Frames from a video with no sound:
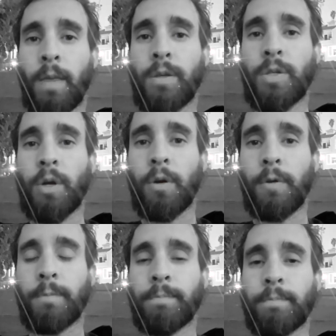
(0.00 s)

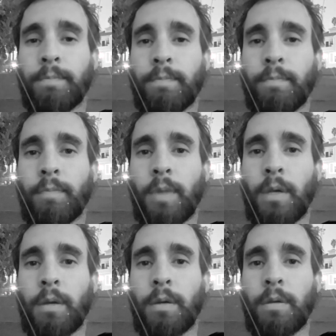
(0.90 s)
So
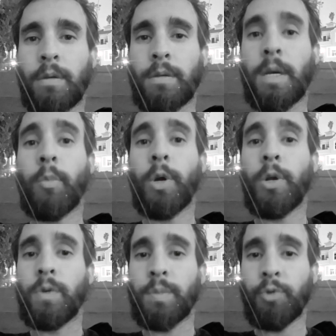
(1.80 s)
someone
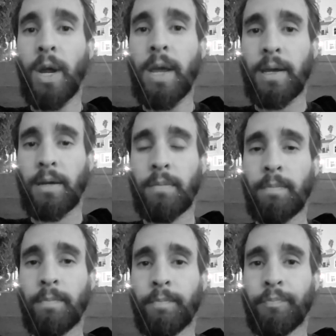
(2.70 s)
who is praying
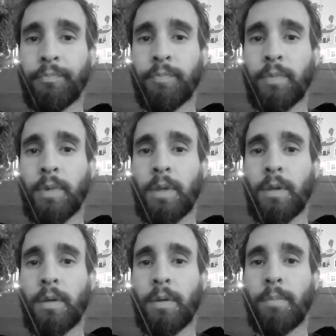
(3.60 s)

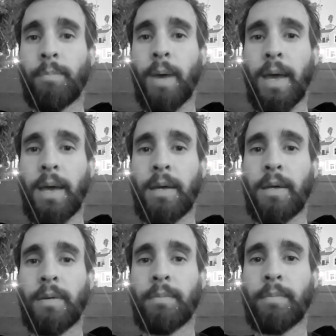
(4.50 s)

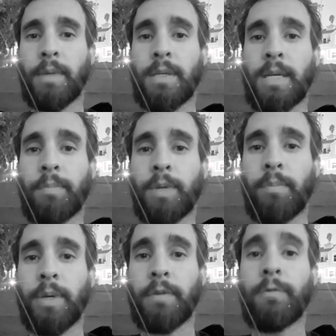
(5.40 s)
may simply
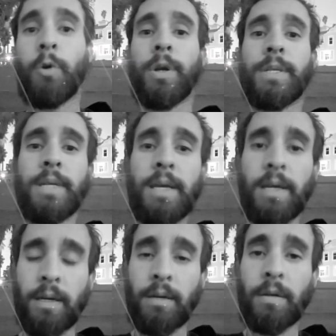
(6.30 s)
be
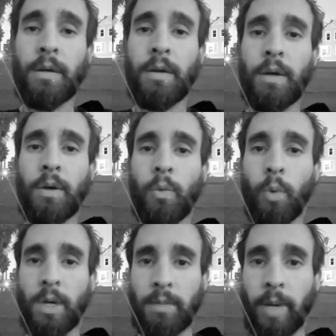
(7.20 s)
foreseeing
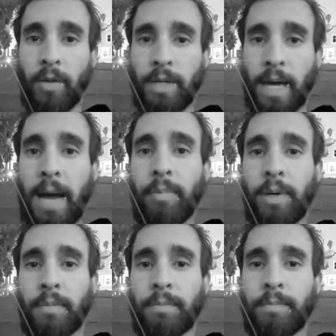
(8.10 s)
what's about to
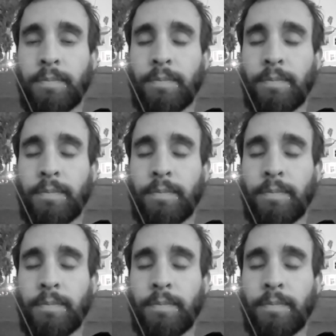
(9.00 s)
happen,